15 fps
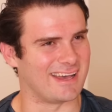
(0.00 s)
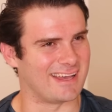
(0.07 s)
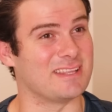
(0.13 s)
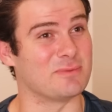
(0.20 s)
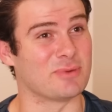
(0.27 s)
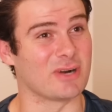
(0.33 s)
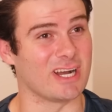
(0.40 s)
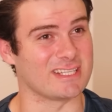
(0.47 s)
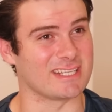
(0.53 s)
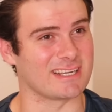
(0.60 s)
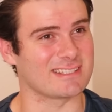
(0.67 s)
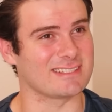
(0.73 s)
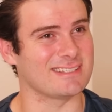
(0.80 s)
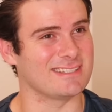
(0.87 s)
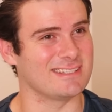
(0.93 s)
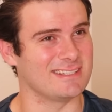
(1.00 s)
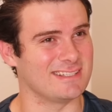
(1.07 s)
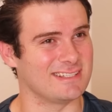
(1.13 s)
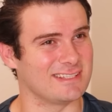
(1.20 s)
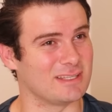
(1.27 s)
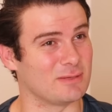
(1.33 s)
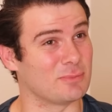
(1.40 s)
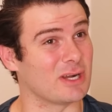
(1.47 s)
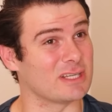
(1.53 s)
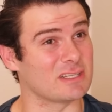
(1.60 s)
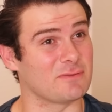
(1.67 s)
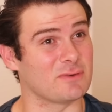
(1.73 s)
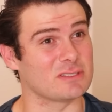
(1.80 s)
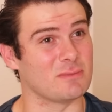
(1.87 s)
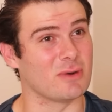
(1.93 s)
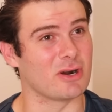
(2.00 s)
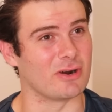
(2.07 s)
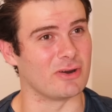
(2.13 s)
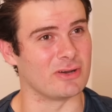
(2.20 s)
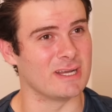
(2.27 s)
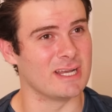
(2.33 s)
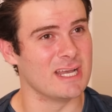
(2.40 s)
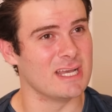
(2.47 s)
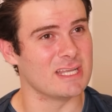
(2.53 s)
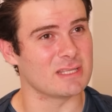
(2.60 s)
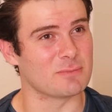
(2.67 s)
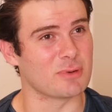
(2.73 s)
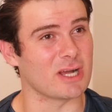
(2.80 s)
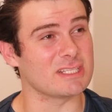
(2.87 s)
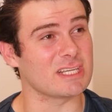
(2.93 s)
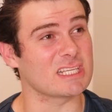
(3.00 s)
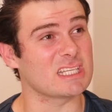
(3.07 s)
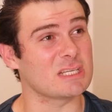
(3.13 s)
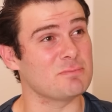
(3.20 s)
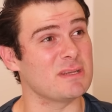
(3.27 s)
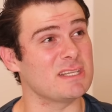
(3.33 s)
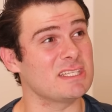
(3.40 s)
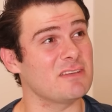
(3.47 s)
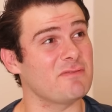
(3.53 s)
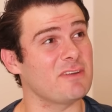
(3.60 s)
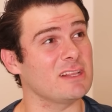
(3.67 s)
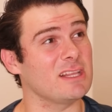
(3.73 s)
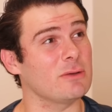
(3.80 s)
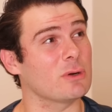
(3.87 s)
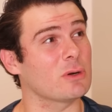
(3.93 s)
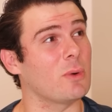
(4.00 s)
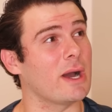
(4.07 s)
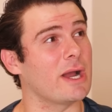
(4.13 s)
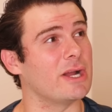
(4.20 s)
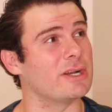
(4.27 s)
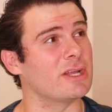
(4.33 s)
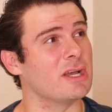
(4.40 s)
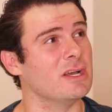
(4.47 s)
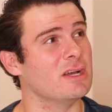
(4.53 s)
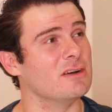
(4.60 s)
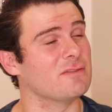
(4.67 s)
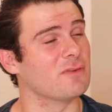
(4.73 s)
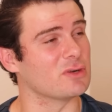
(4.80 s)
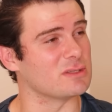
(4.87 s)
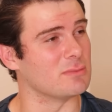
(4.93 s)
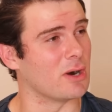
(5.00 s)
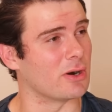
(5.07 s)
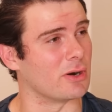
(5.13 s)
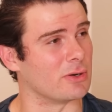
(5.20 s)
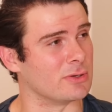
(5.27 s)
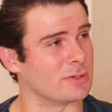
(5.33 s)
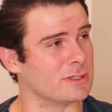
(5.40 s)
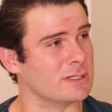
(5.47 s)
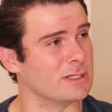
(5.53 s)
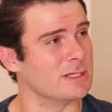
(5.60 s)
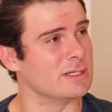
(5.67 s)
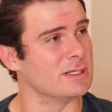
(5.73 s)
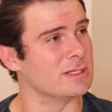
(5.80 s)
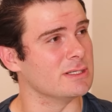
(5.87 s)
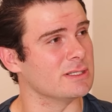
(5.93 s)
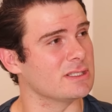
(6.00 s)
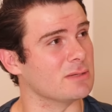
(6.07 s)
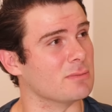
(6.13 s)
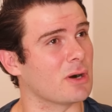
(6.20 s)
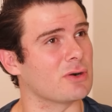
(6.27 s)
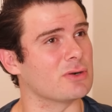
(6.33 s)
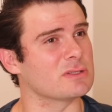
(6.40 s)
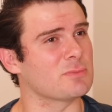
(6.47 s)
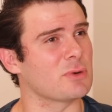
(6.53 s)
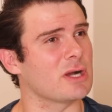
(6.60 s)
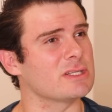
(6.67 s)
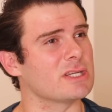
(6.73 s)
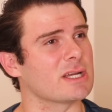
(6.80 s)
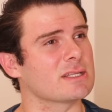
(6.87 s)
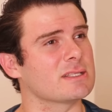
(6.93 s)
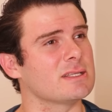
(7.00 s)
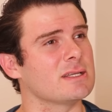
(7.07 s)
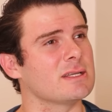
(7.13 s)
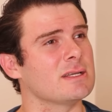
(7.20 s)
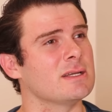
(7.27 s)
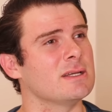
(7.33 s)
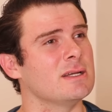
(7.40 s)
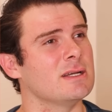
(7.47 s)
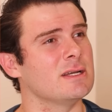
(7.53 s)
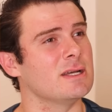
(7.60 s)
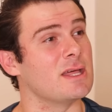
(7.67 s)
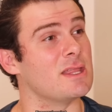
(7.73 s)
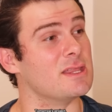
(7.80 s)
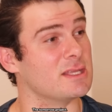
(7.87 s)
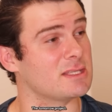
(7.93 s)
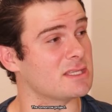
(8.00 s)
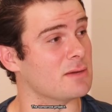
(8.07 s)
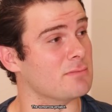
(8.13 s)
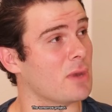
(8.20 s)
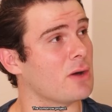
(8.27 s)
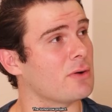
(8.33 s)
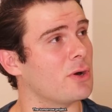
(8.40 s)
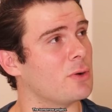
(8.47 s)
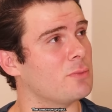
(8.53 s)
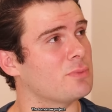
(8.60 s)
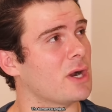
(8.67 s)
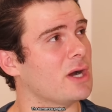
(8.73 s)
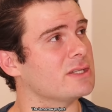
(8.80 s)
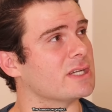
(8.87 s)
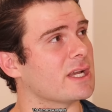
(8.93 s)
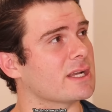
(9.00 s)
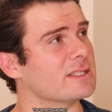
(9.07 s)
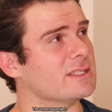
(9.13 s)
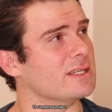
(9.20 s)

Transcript: The project. The project for tomorrow. The project specifically required for tomorrow. Tomorrow's project. The tomorrow project.